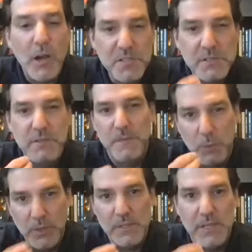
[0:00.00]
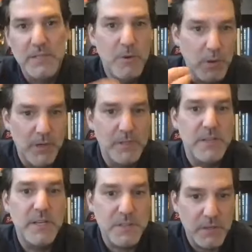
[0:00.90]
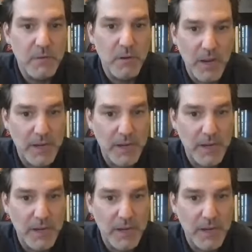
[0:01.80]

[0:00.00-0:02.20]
us to focus as an organization, right?